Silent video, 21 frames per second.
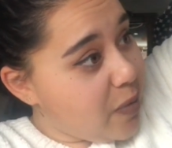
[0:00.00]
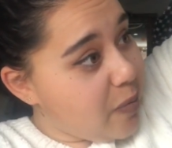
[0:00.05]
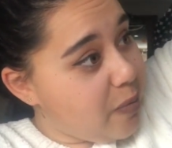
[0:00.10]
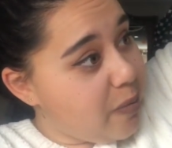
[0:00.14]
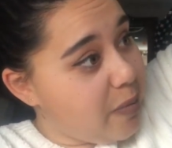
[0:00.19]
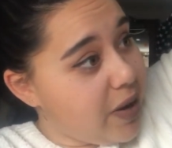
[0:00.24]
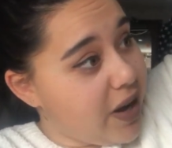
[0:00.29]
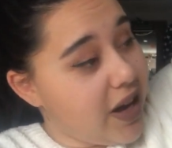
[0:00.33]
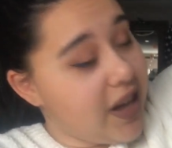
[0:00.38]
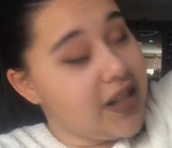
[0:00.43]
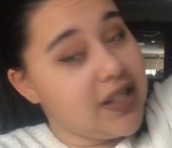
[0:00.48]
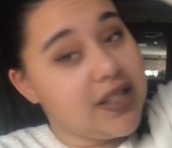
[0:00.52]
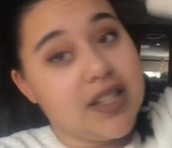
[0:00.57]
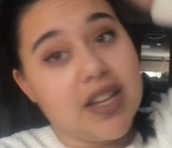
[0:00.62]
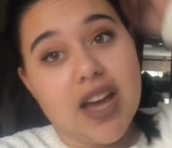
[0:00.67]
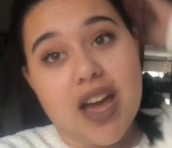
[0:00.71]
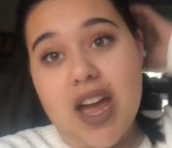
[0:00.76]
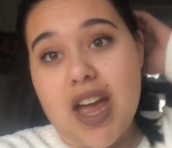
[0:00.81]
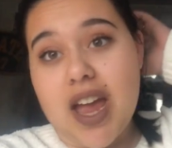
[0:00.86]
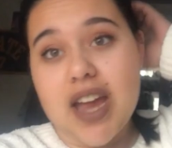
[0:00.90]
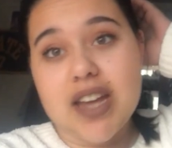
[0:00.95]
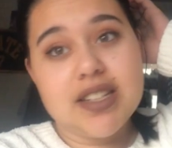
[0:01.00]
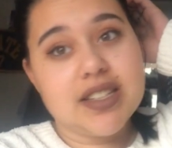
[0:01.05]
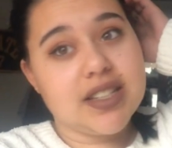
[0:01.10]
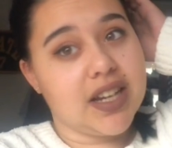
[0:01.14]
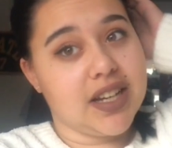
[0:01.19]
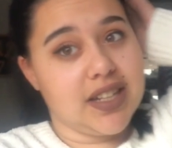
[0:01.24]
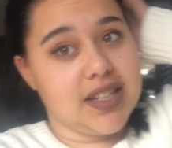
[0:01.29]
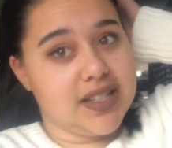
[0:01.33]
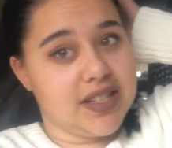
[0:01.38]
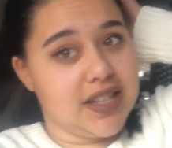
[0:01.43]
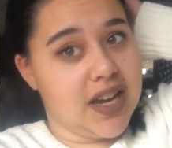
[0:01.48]
But I had to
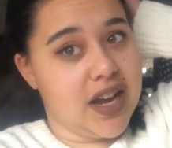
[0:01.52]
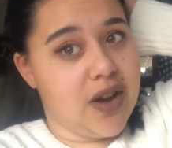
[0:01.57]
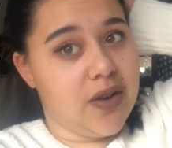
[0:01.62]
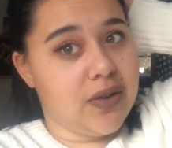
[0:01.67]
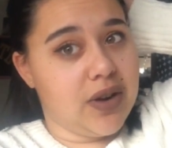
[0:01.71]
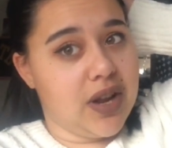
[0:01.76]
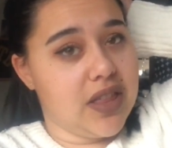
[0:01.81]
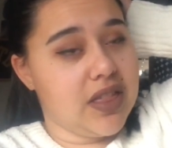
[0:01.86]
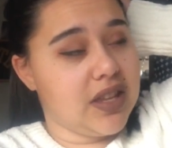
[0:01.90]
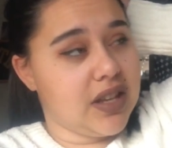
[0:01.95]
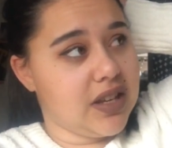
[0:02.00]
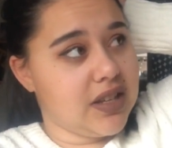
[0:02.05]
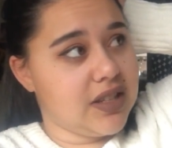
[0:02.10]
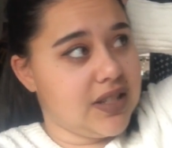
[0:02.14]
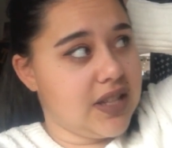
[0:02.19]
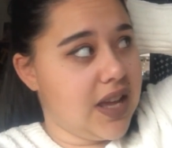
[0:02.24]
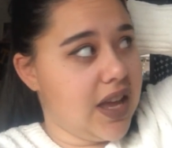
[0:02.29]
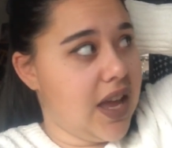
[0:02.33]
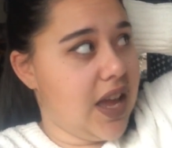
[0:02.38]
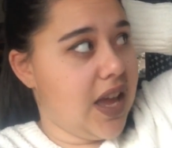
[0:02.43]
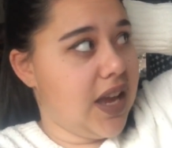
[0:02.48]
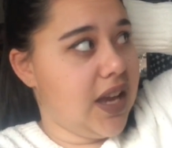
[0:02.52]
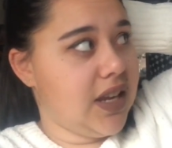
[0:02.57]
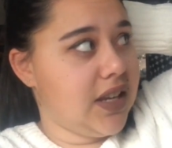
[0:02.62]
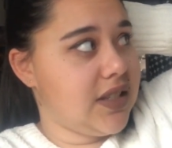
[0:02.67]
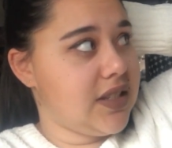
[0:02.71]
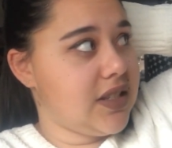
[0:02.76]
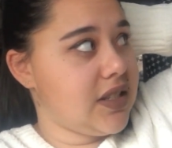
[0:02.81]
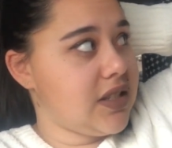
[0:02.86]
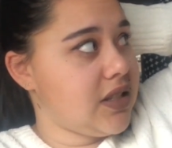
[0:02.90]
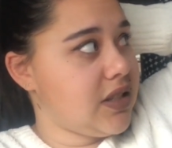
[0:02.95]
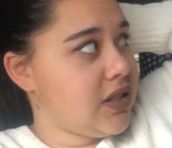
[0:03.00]
cut it down, I think, to
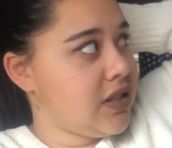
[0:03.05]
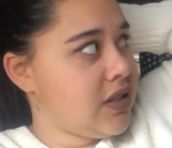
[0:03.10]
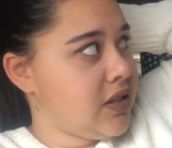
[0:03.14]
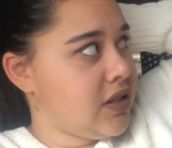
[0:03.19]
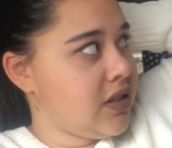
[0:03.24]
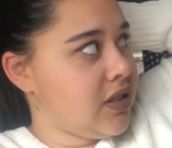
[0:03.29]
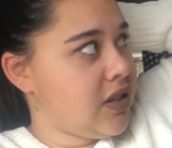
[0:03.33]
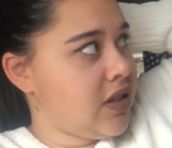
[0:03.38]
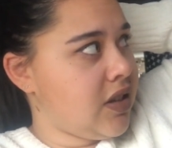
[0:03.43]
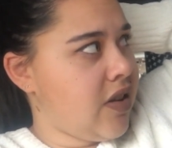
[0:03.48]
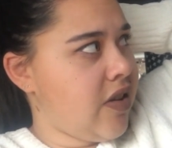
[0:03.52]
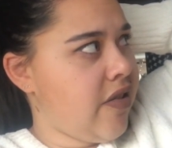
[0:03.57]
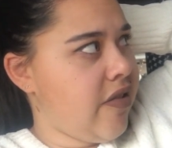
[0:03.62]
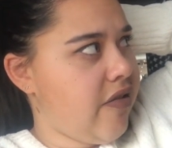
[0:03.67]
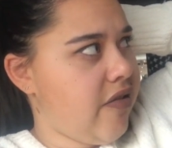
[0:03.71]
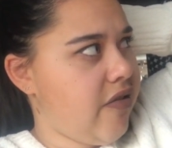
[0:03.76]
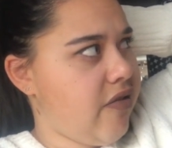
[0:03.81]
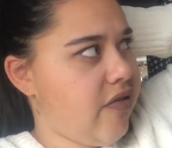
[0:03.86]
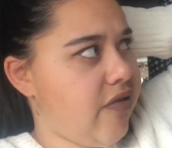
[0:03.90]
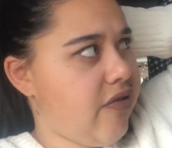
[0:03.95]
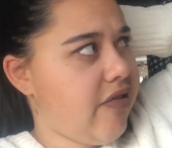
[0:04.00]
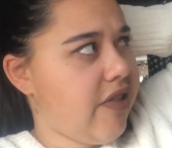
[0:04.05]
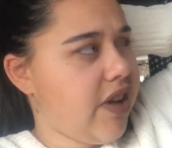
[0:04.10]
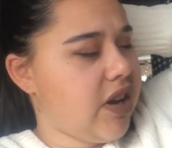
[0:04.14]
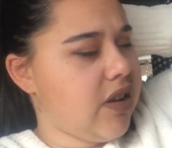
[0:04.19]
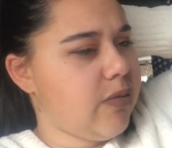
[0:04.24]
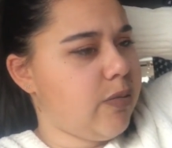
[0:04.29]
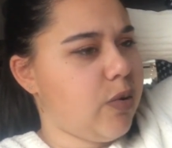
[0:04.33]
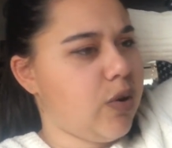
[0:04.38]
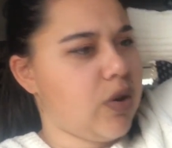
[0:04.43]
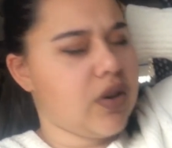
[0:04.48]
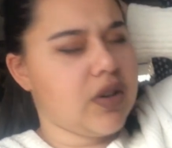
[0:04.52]
8
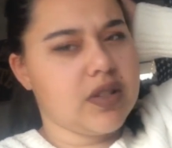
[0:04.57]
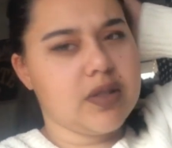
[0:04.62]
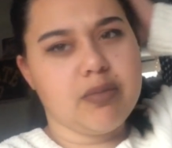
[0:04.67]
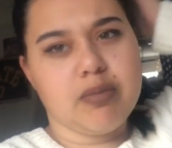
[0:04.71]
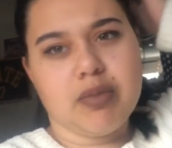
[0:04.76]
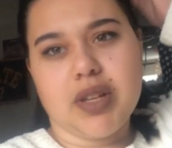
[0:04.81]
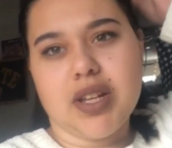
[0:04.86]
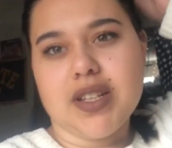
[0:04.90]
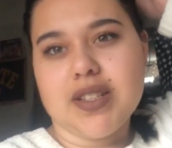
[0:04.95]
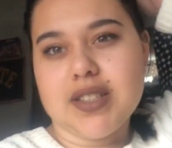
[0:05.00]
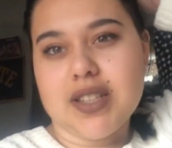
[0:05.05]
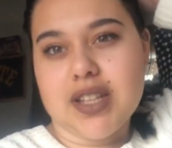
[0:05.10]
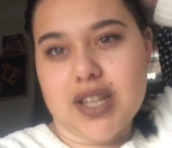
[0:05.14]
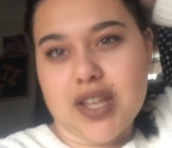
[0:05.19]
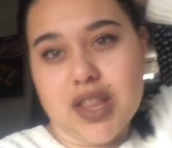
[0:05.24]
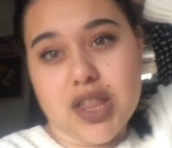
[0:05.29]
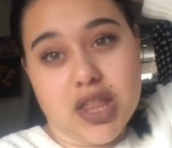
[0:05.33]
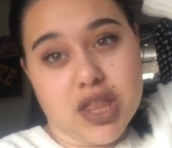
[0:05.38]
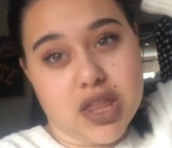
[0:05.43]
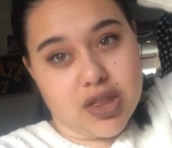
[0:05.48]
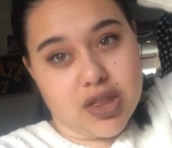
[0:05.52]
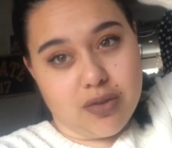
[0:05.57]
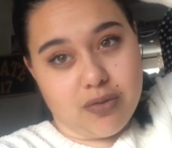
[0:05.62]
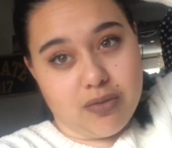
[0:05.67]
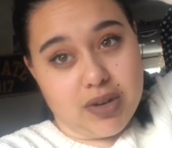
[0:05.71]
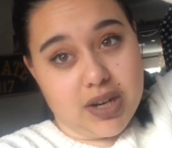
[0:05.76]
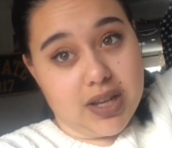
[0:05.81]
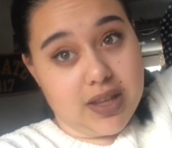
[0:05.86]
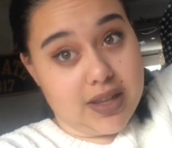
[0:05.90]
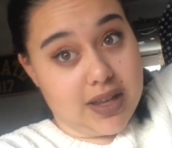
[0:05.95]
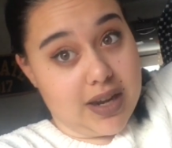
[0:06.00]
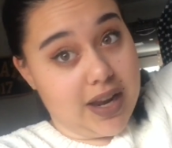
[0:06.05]
fun books plus like
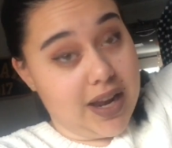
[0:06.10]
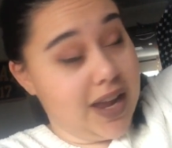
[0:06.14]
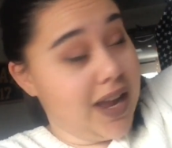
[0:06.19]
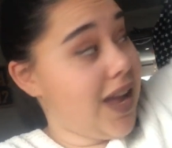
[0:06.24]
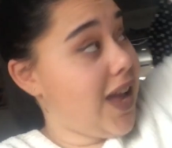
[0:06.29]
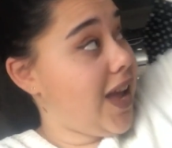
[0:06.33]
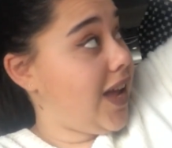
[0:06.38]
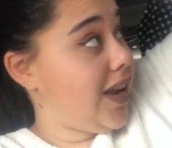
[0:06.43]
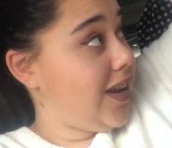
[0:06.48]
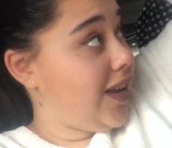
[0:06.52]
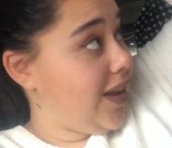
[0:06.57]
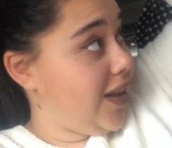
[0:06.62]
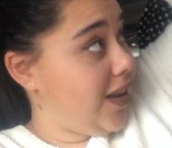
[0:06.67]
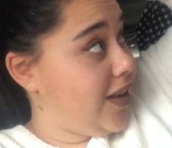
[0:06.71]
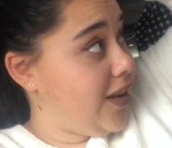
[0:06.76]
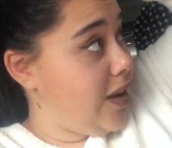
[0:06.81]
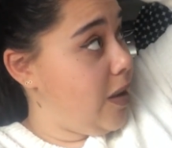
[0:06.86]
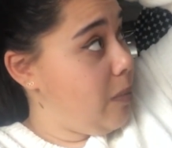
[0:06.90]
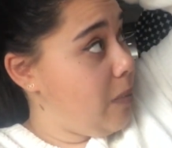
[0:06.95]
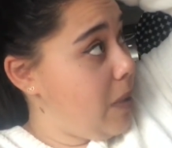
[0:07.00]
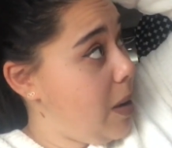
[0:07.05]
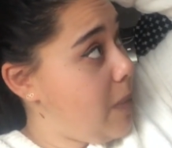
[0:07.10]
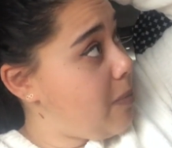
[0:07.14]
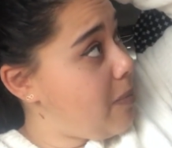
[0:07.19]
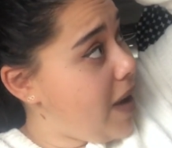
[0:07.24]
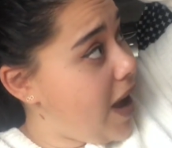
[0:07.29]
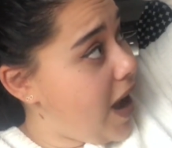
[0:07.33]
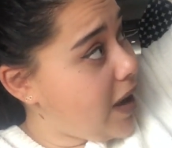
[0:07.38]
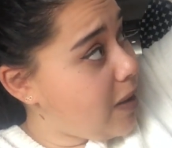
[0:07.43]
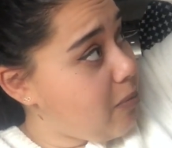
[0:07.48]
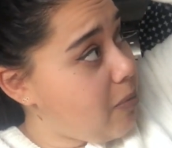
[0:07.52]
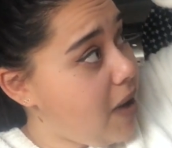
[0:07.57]
3 that I had hidden in my
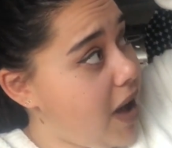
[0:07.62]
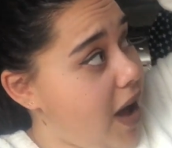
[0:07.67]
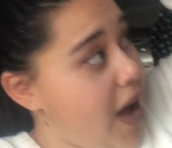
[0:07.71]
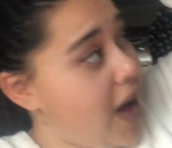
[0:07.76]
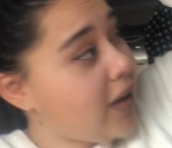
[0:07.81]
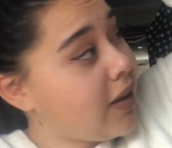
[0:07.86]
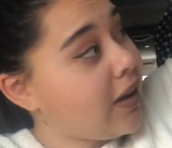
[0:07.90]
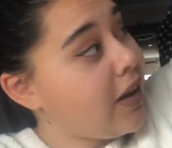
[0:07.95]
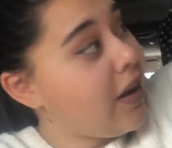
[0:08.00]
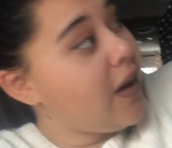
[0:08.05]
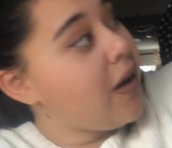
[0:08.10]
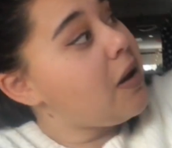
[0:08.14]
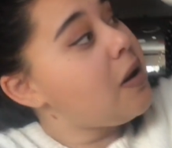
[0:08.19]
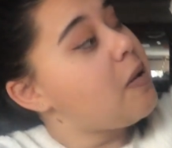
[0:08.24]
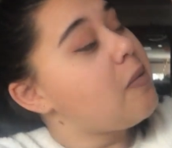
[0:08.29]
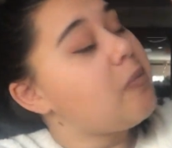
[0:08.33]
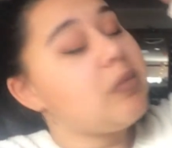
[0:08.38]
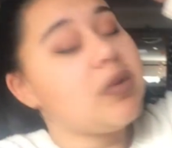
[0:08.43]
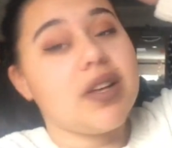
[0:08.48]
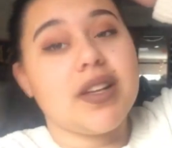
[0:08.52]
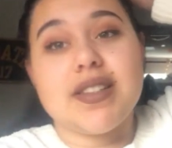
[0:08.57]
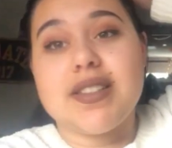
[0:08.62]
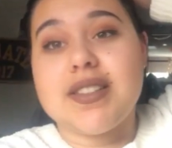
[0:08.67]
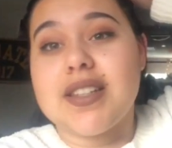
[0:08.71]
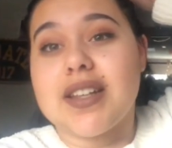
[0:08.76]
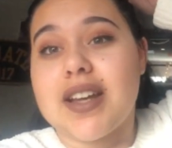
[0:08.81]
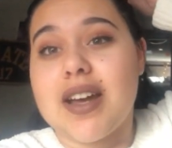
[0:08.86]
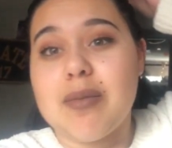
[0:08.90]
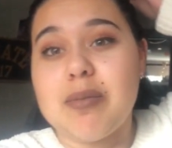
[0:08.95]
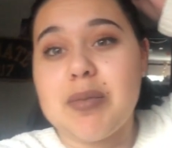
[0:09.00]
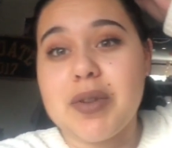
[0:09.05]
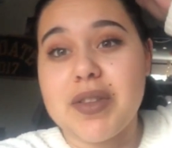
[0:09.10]
backpack, plus a
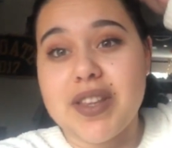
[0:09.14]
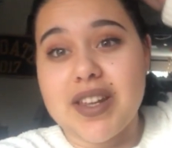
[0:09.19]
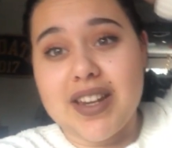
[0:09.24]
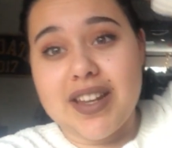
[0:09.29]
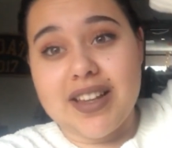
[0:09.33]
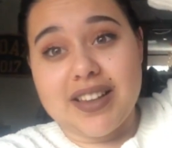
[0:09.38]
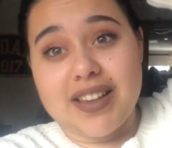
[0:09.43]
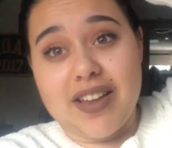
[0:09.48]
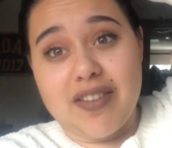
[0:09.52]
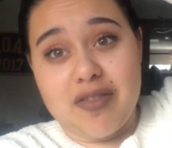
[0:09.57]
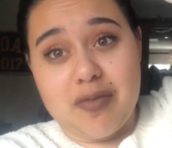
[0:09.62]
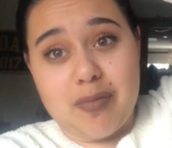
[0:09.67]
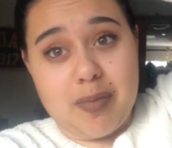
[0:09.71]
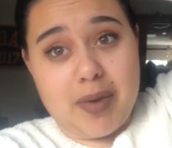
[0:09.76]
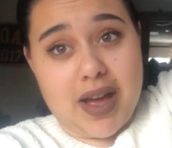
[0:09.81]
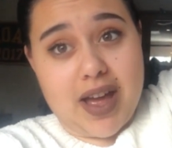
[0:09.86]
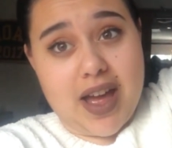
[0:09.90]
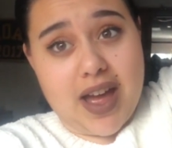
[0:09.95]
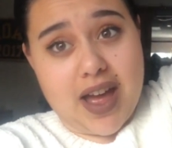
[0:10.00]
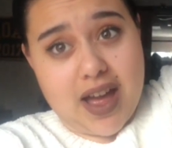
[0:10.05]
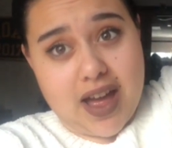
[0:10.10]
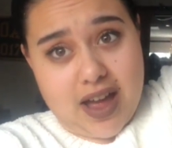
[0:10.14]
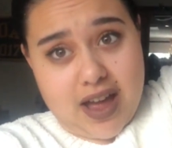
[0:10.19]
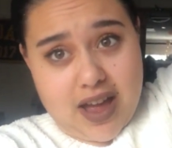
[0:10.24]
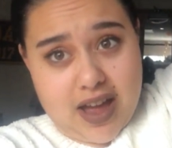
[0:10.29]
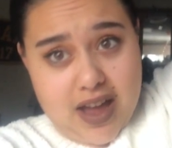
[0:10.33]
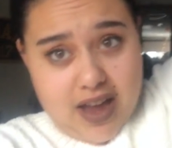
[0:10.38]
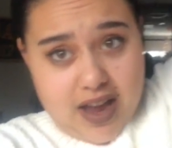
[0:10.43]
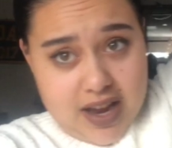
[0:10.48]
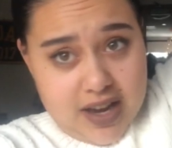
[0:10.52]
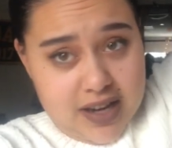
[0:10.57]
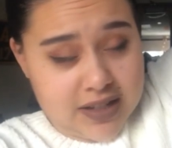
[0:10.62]
couple that I left
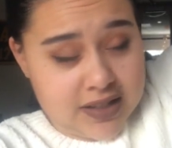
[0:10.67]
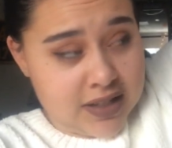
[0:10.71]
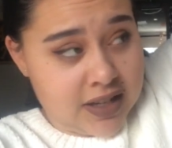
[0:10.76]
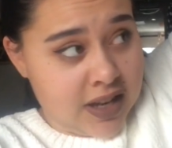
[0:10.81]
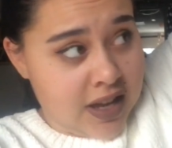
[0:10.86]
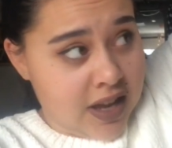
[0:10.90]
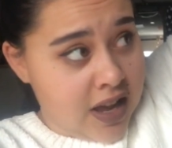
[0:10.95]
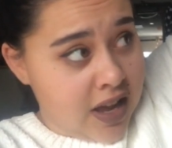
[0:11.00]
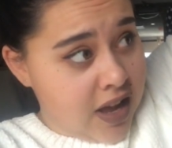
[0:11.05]
behind.